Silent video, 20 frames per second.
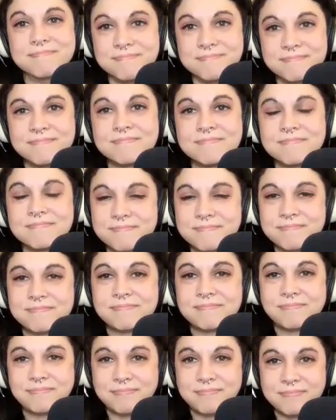are
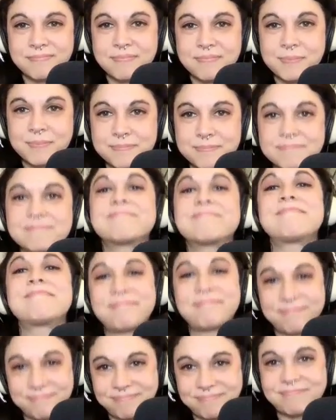carding,
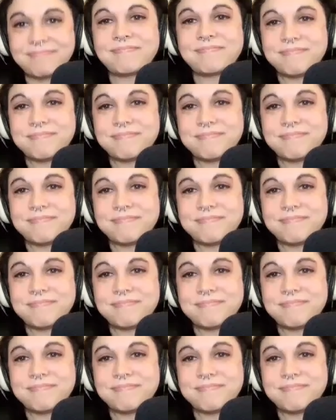there can be a